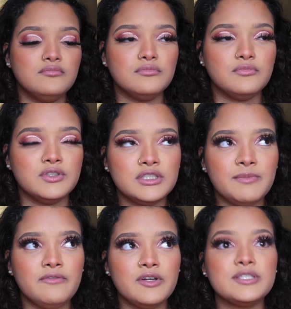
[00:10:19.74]
Was it my
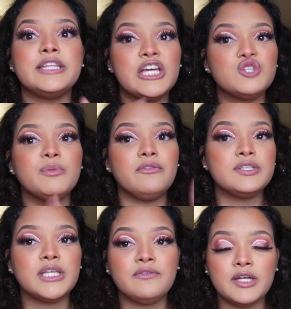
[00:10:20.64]
first? I think it was my first
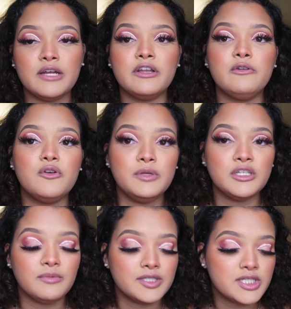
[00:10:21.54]
ever Get Ready With Me on
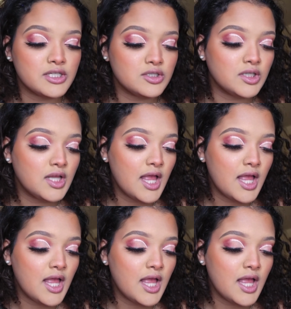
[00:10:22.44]
my channel,